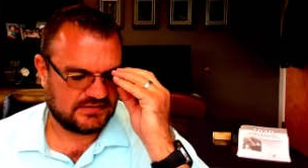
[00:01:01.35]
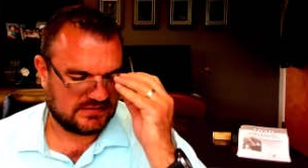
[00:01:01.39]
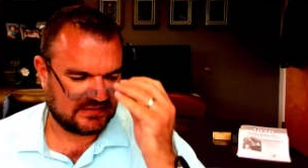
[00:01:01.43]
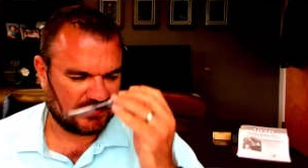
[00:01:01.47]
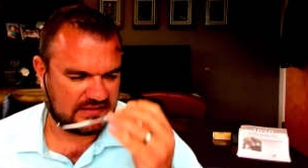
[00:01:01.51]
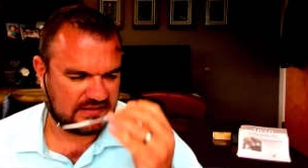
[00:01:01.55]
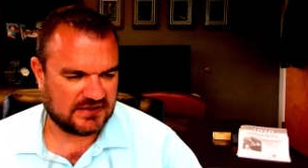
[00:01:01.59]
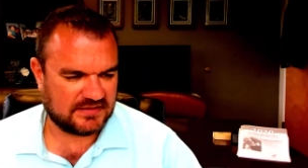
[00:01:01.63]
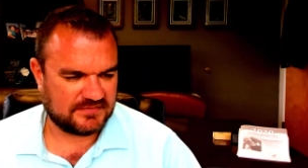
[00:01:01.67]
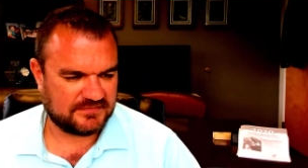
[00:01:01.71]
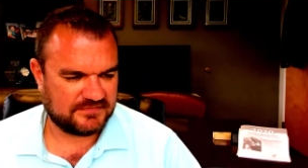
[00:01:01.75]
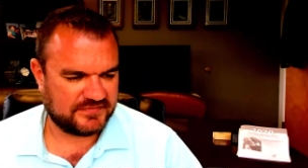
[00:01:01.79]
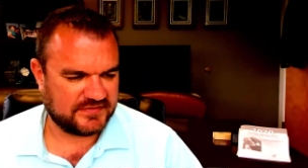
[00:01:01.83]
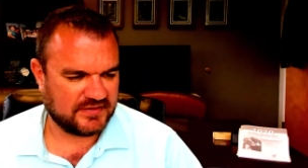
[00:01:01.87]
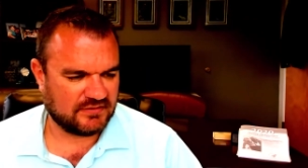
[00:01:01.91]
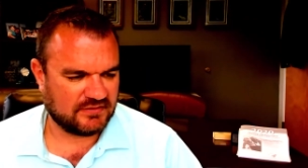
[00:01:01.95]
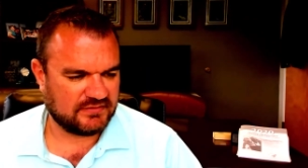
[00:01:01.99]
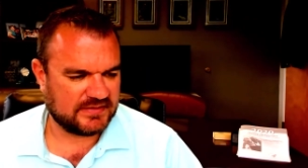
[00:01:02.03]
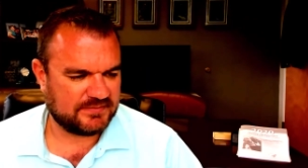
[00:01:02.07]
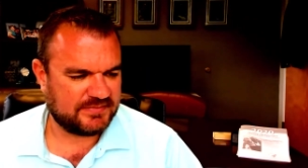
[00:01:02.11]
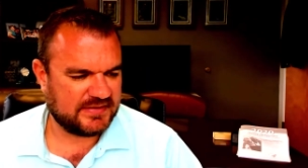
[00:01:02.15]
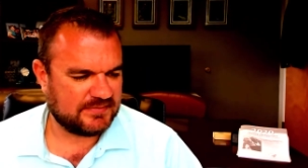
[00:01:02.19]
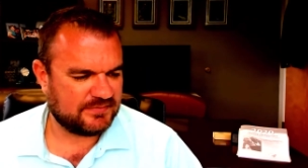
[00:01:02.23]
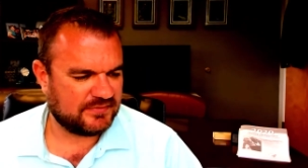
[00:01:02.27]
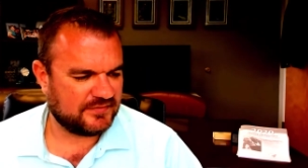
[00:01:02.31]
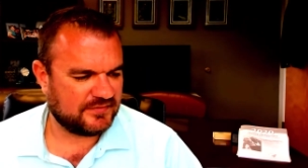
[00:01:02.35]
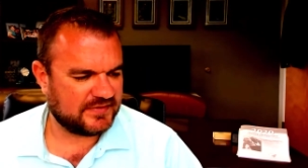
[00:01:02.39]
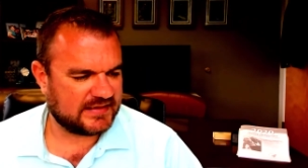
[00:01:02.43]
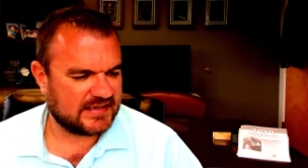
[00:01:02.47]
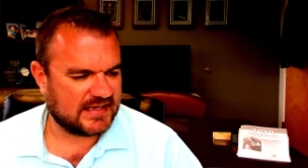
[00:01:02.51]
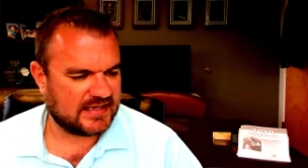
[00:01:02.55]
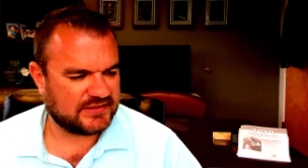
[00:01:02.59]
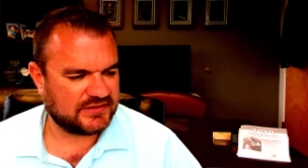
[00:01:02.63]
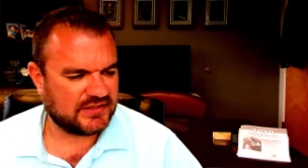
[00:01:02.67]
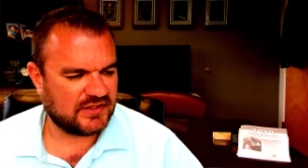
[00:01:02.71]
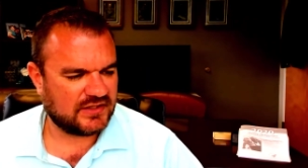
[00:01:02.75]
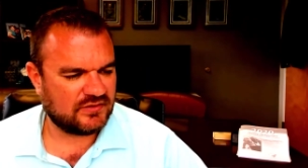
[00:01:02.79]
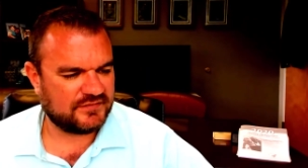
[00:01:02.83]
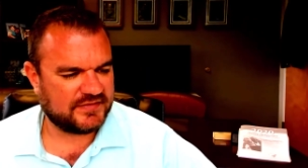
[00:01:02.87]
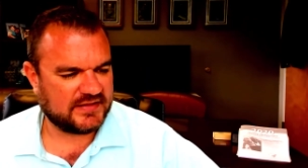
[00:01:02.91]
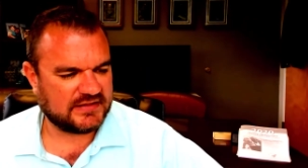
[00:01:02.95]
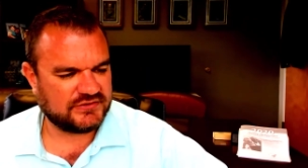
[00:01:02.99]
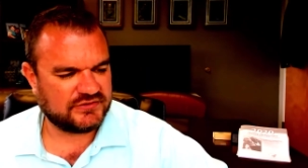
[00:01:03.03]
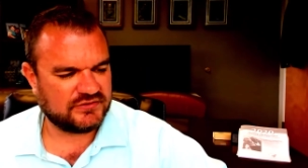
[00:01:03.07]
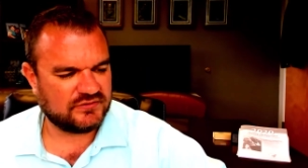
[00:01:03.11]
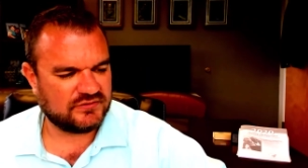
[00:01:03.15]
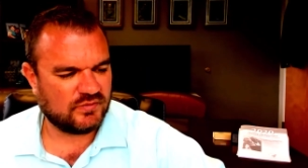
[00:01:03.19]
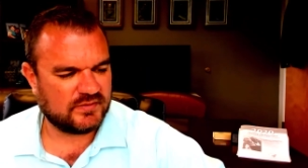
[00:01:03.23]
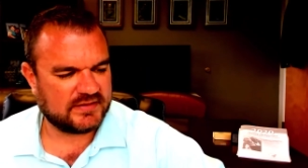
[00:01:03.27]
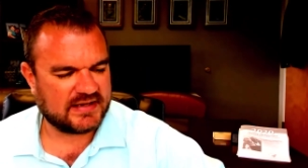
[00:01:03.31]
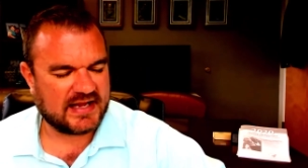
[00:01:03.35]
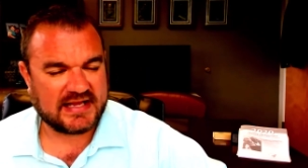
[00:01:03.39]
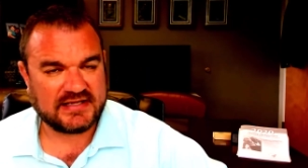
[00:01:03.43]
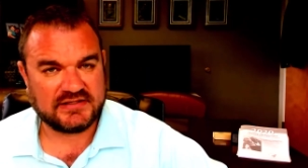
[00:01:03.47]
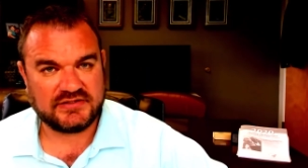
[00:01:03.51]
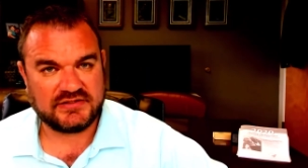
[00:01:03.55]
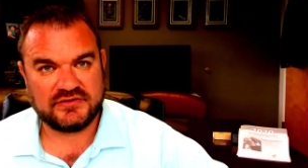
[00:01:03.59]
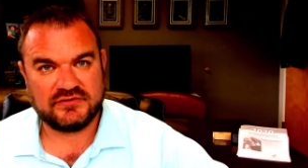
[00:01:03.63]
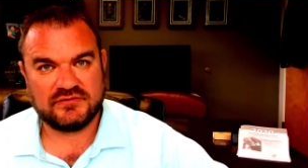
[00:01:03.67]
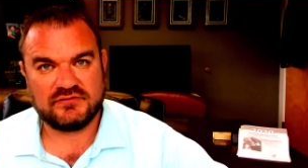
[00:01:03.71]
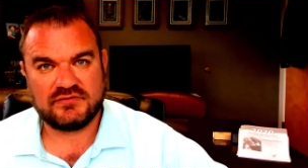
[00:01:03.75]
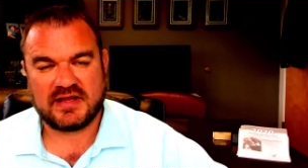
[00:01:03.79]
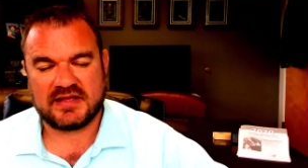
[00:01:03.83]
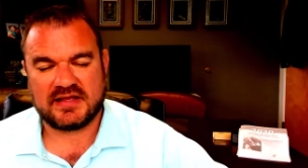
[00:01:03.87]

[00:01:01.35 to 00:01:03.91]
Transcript: The only people that I know that do what I do,